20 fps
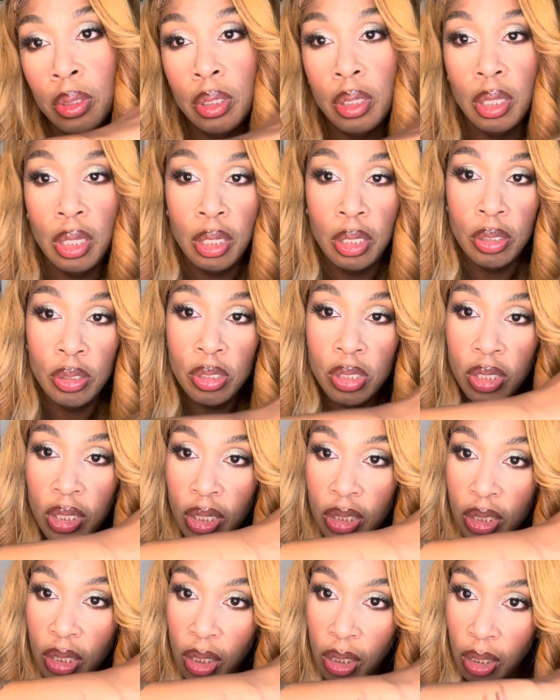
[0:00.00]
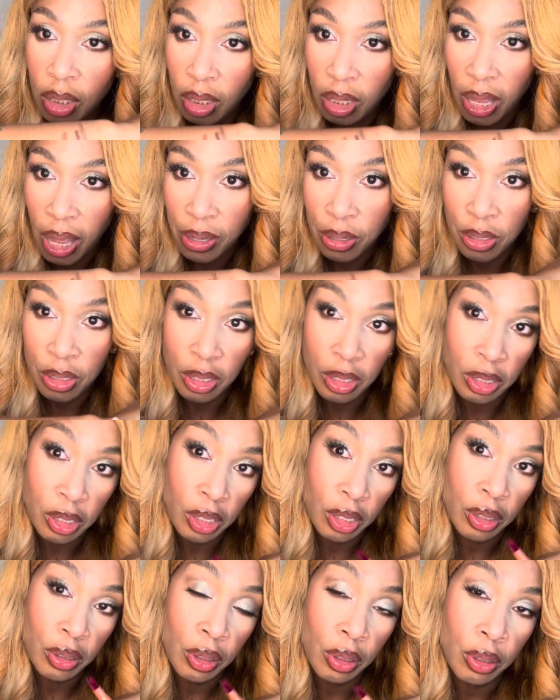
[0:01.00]
And you see it's a little lighter than
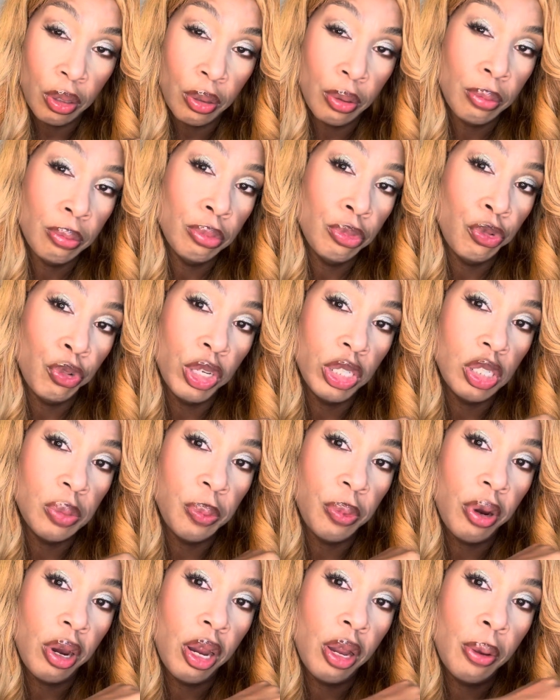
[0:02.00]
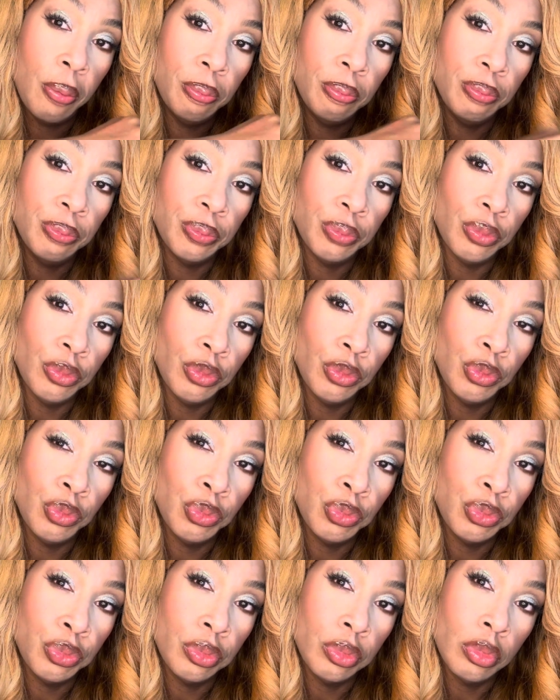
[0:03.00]
the rich brown.
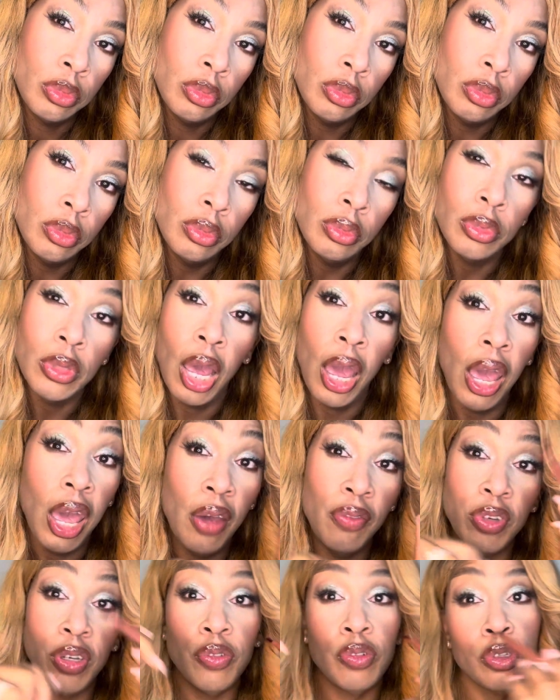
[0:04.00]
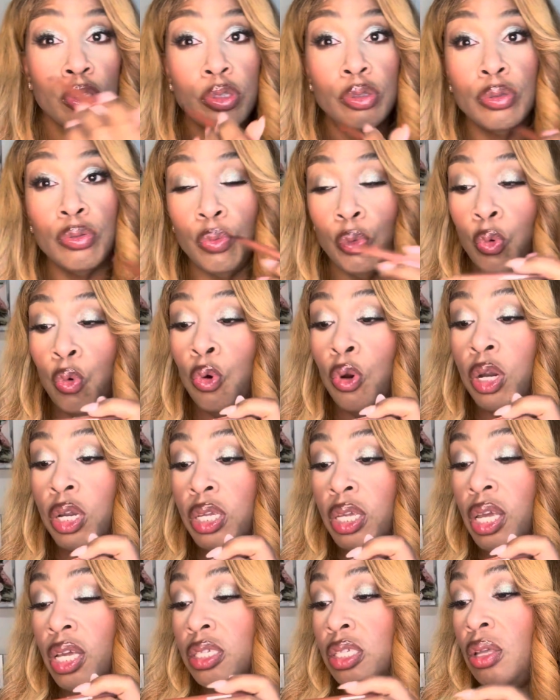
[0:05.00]
I haven't even wore it
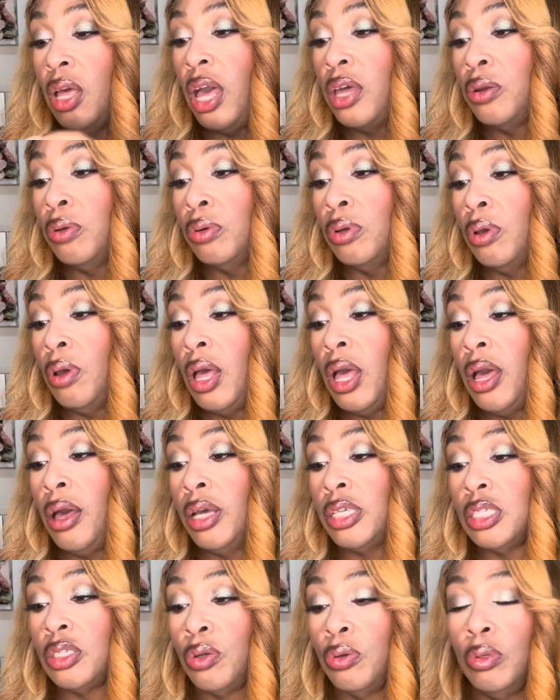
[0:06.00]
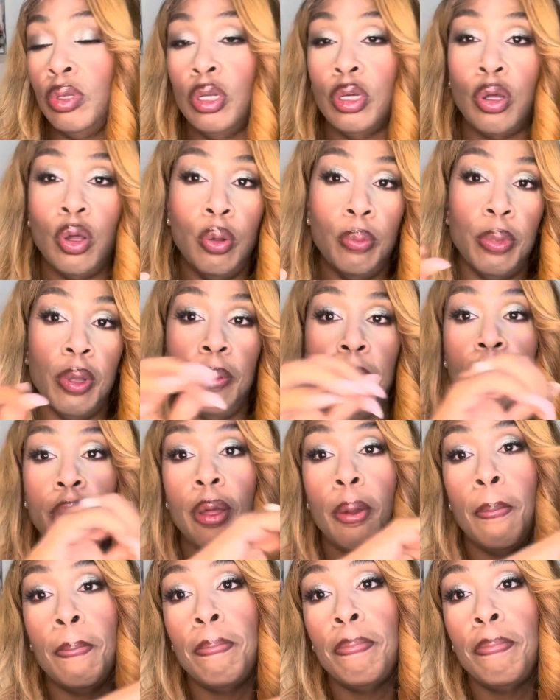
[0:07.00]
yet, so I don't know how it's gonna look on me, but